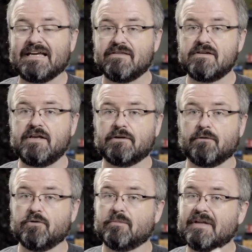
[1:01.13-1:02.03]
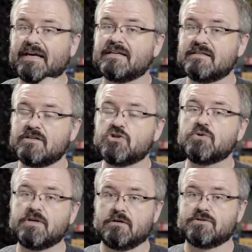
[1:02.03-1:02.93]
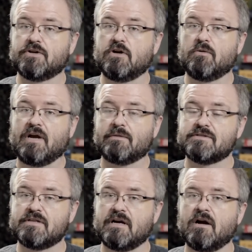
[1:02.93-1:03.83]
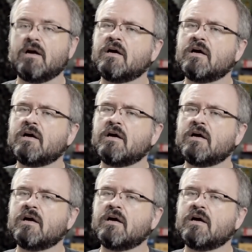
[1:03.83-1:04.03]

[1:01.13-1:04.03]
in the dealer room like it did two years ago when I was there.